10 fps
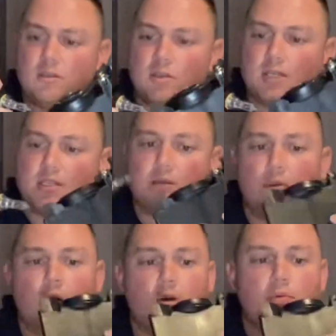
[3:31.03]
that's the
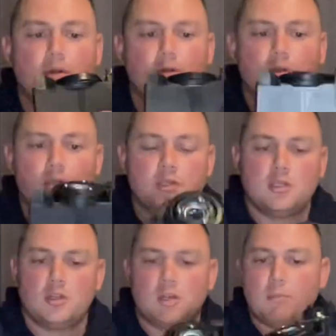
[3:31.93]
bulb.
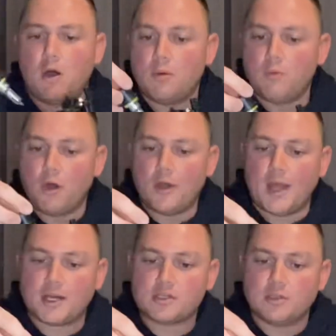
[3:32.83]
The bulb won't
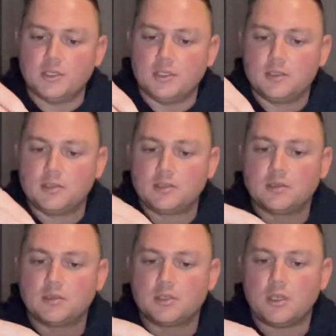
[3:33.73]
actually
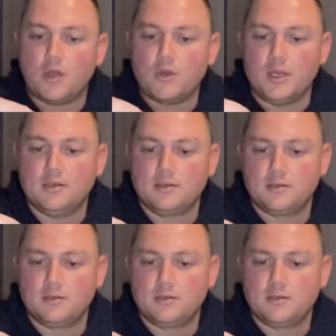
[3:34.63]
go in.